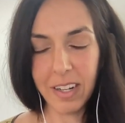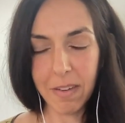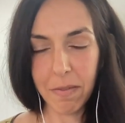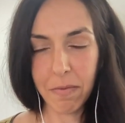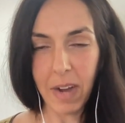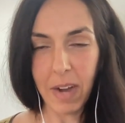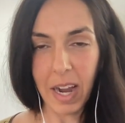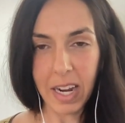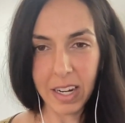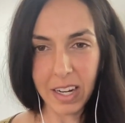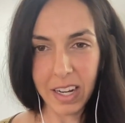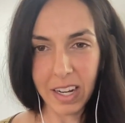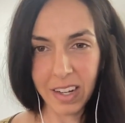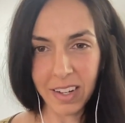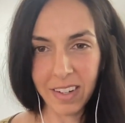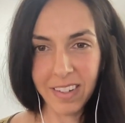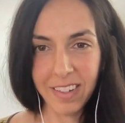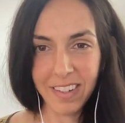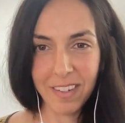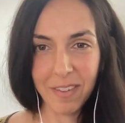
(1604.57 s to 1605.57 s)

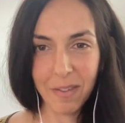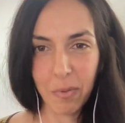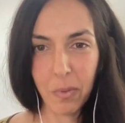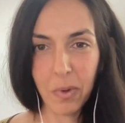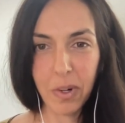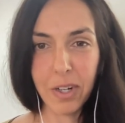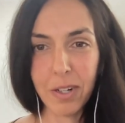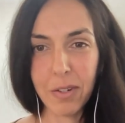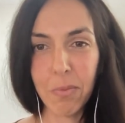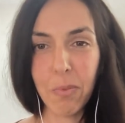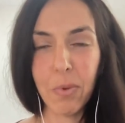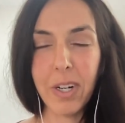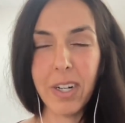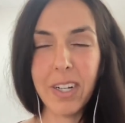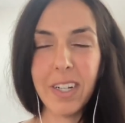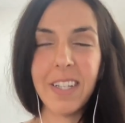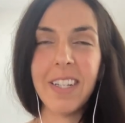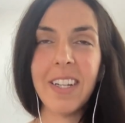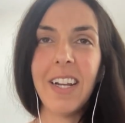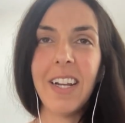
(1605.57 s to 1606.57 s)
finding words,
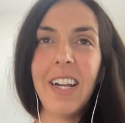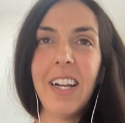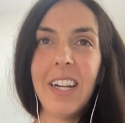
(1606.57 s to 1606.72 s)
words